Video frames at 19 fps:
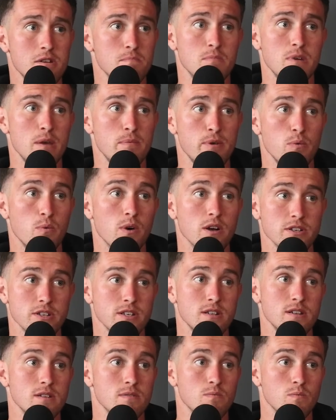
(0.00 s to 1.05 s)
maybe
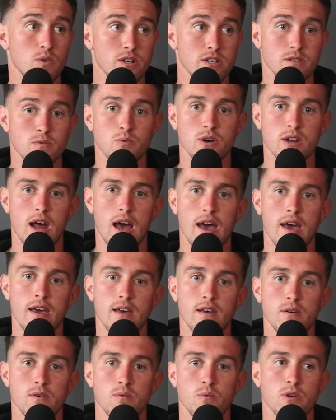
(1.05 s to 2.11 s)
wasn't wasn't what
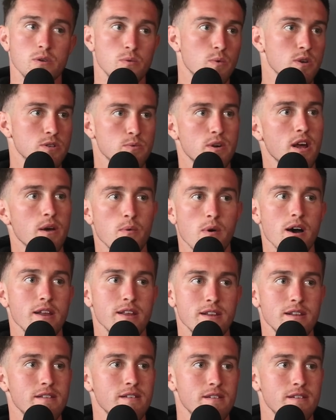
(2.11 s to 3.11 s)
I what wasn't what I wanted.